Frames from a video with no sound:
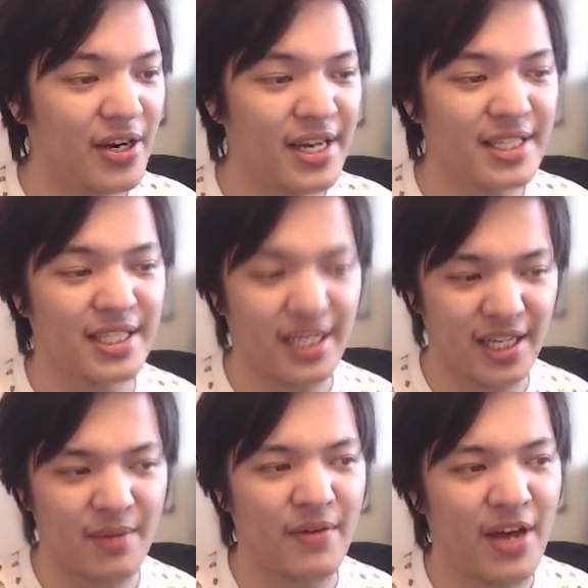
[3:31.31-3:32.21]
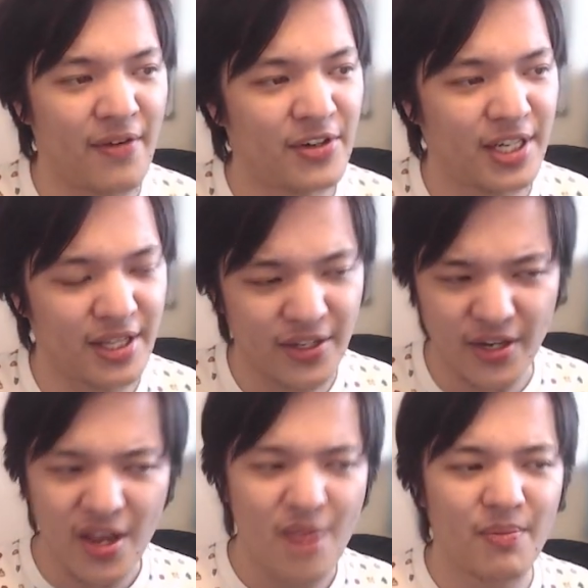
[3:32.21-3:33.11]
It is slightly above average, I
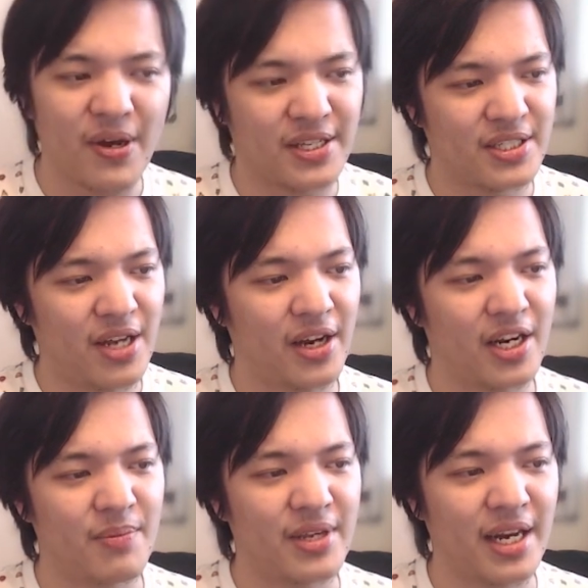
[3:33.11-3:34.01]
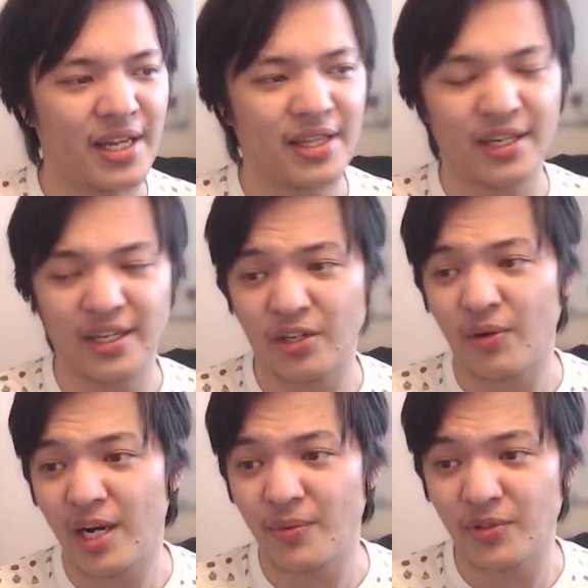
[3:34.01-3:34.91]
think, but it's not going to be anything
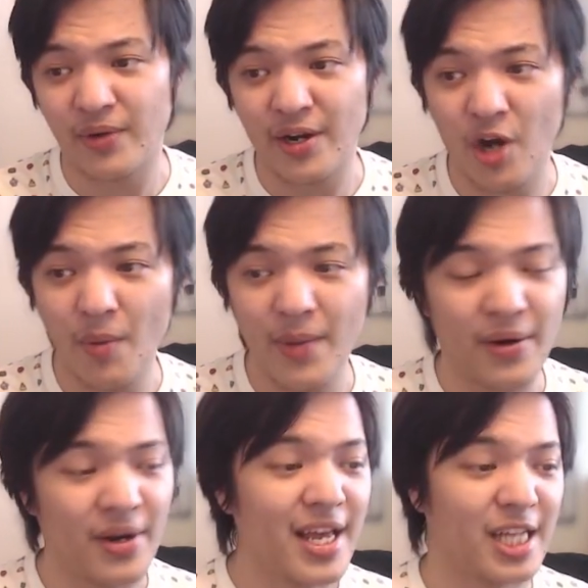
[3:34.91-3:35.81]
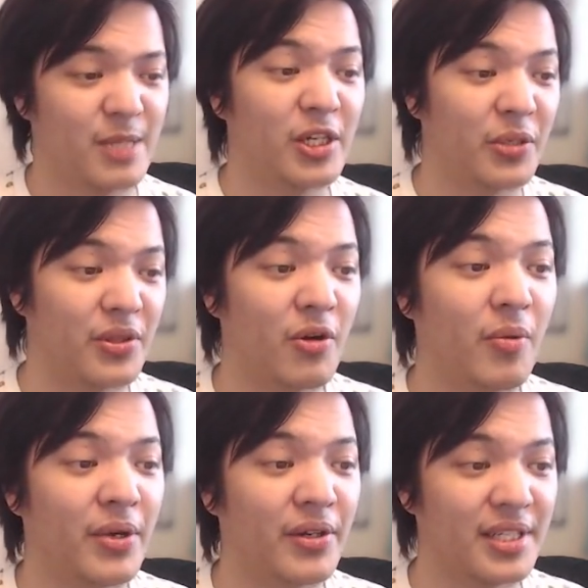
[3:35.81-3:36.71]
incredible to write home about, especially with no
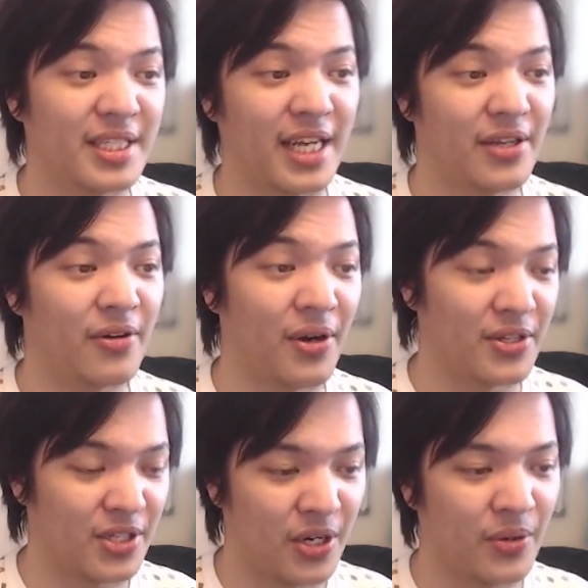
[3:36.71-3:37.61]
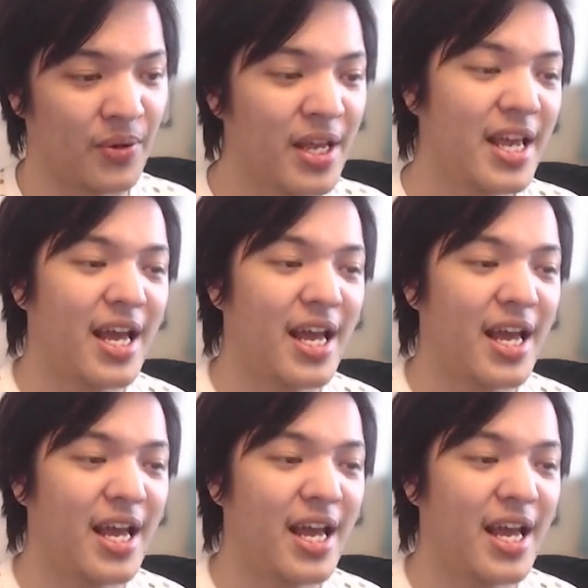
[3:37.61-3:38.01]
abilities to get there on its own.